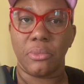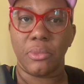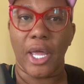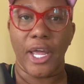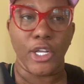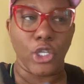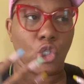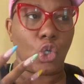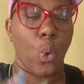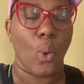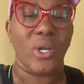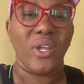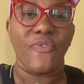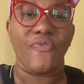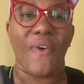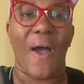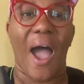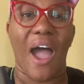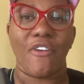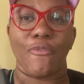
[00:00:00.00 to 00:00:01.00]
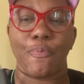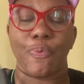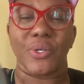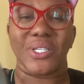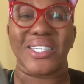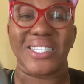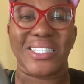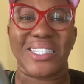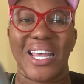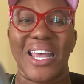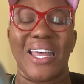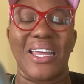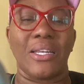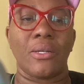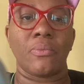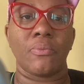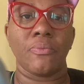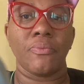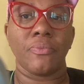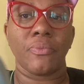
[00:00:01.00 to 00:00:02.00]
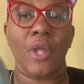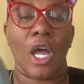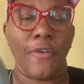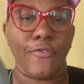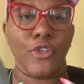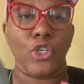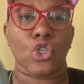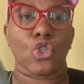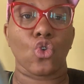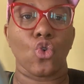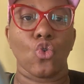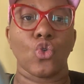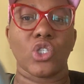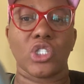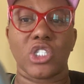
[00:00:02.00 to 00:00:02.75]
And 25% of the school